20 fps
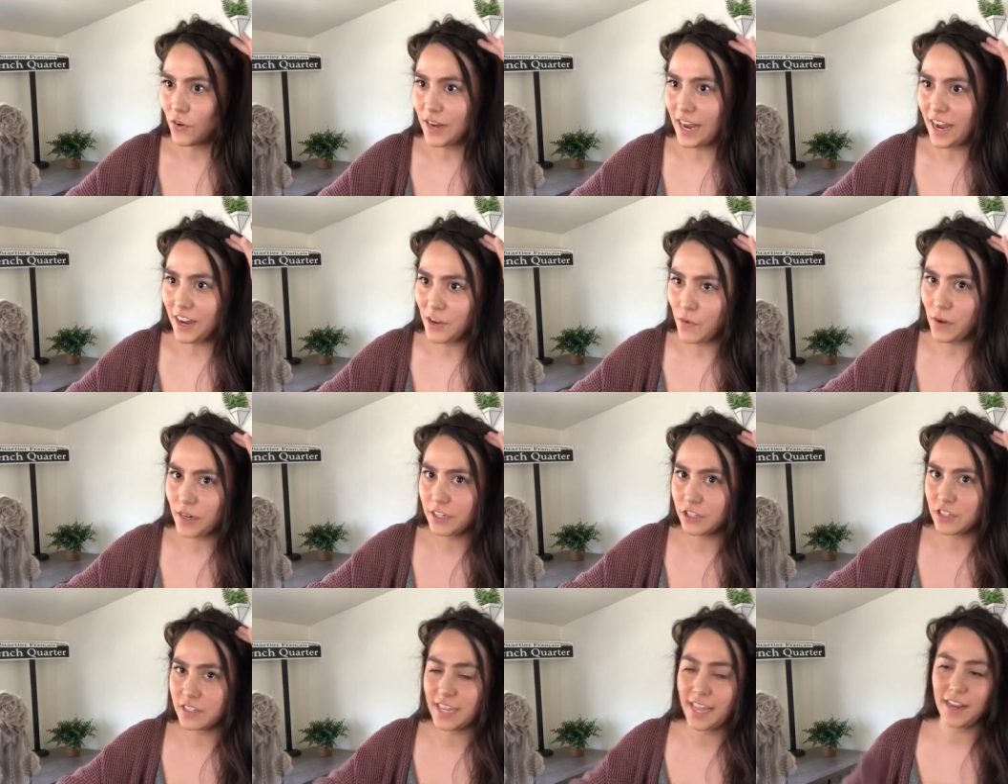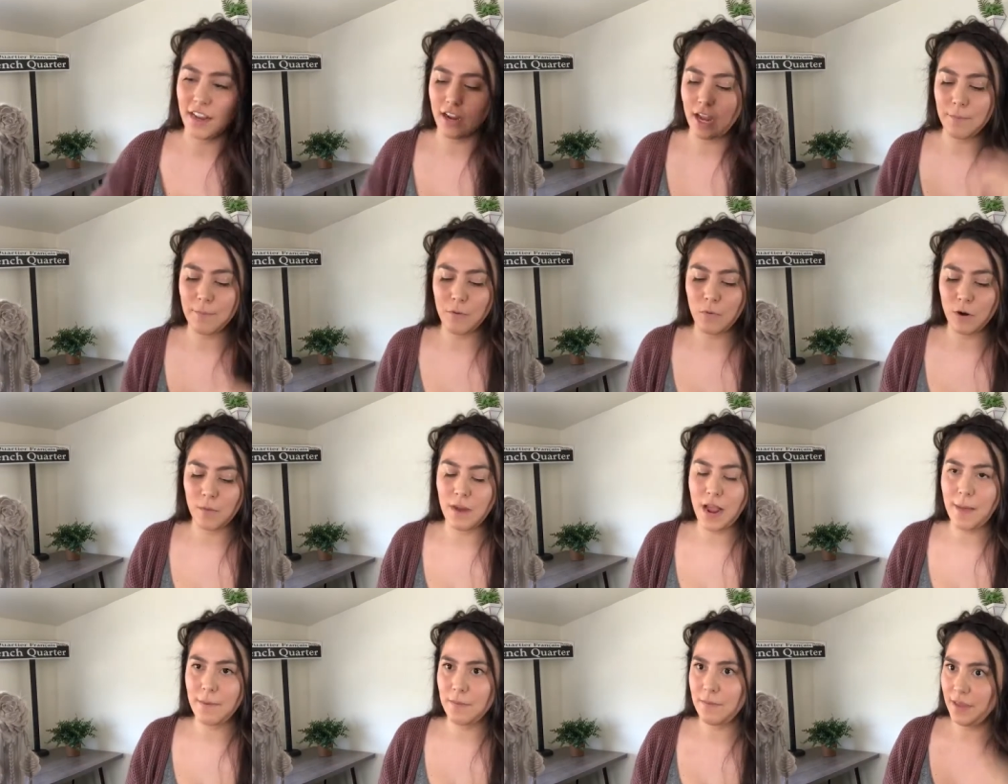now you want to just take a couple more
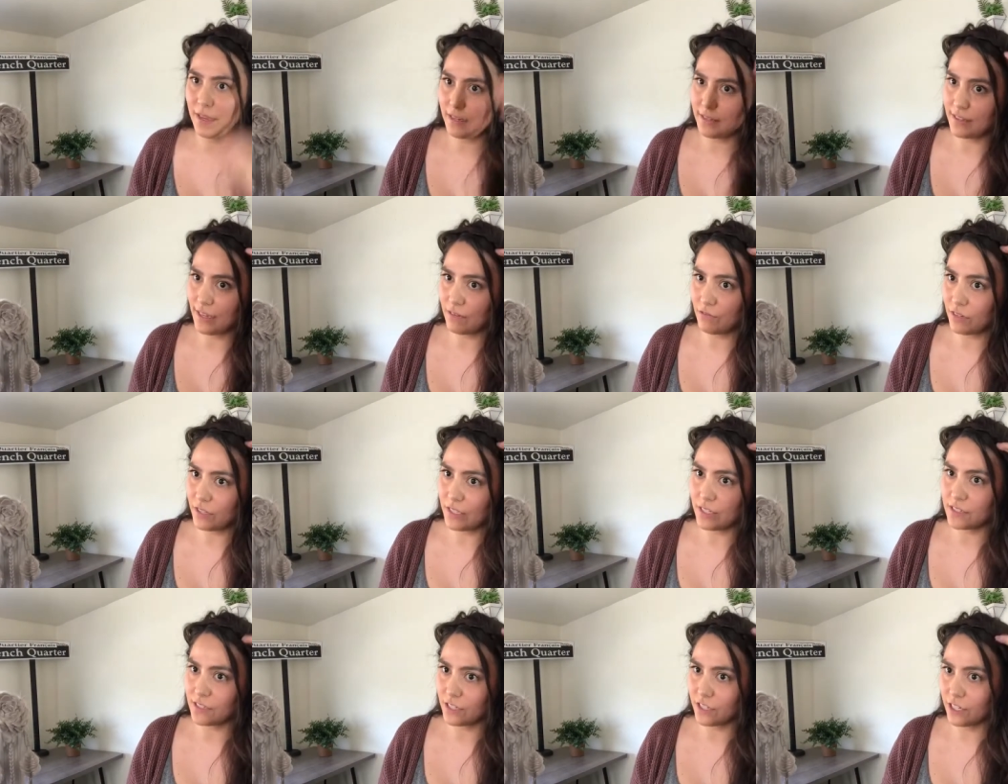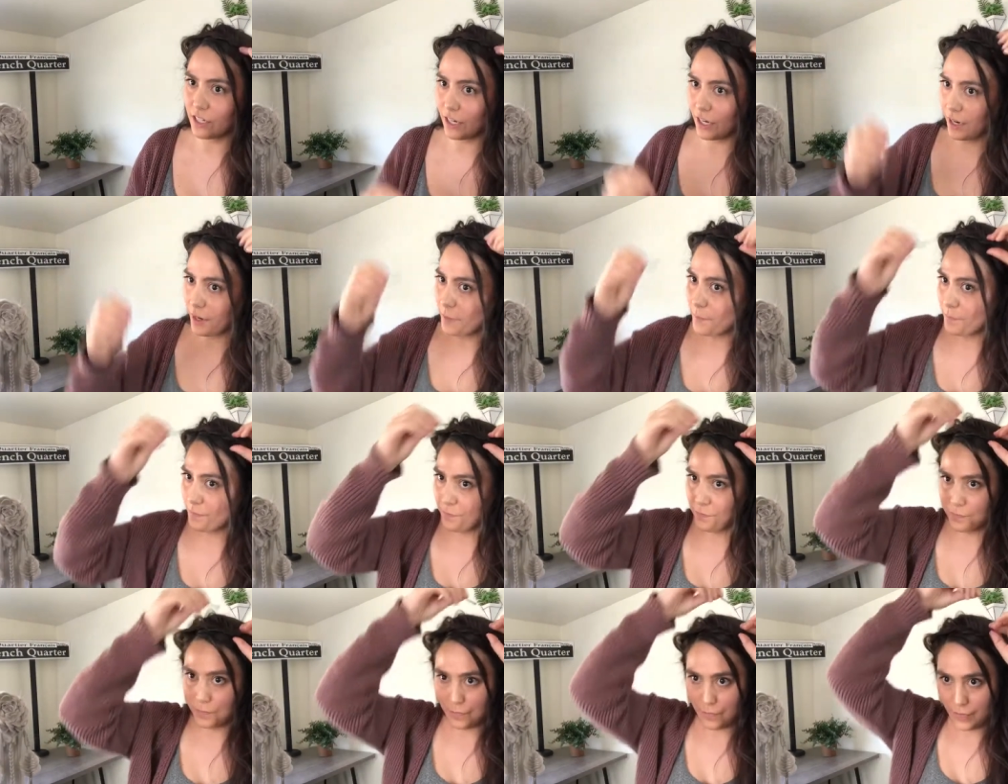bobby pins and really secure
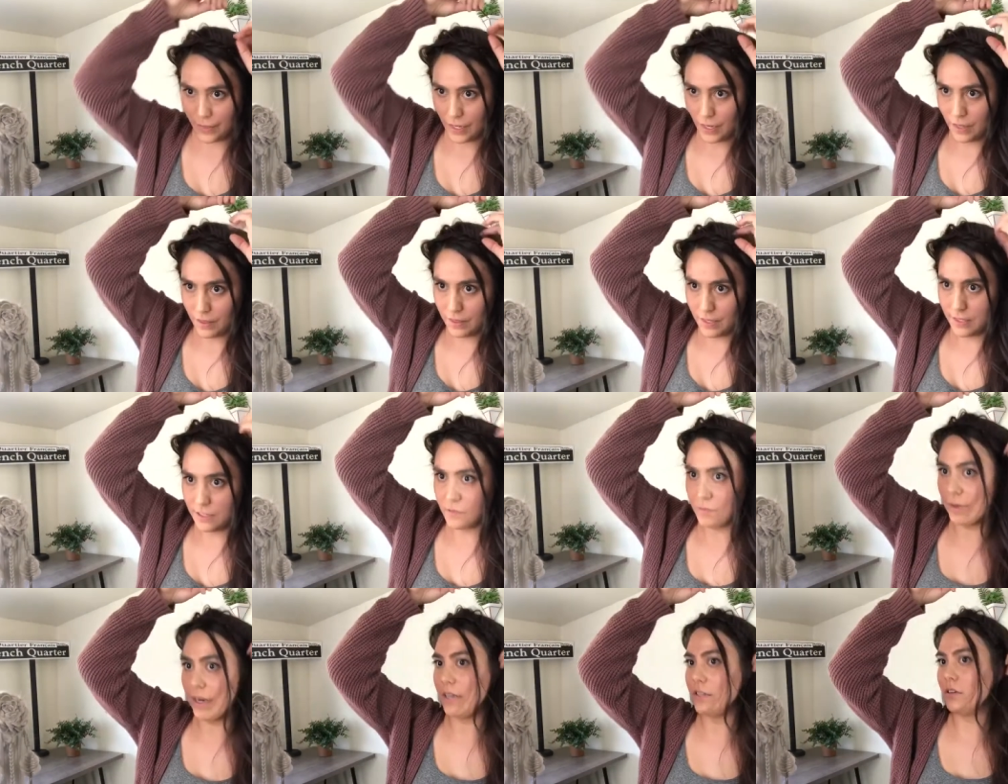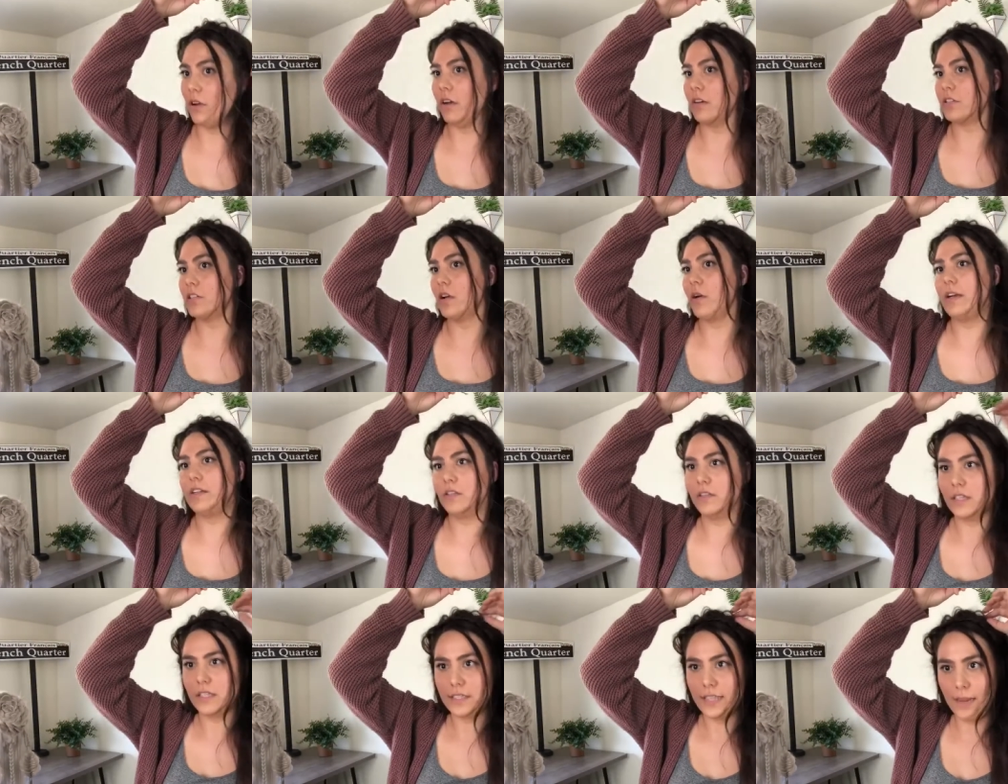these braids also, and do
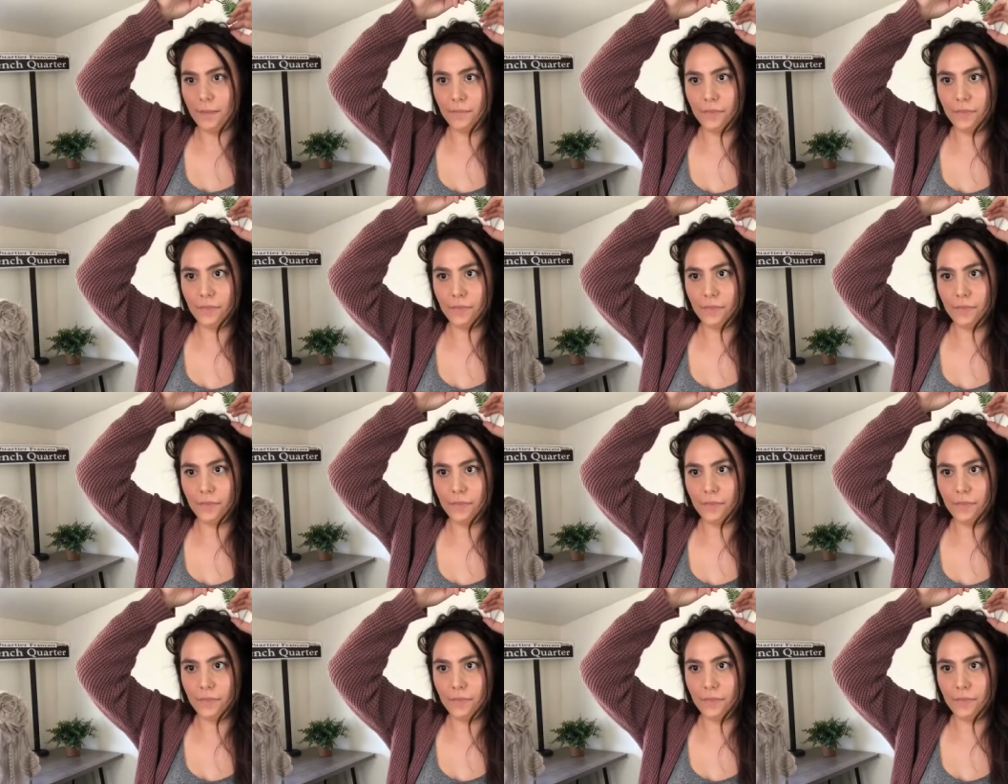the same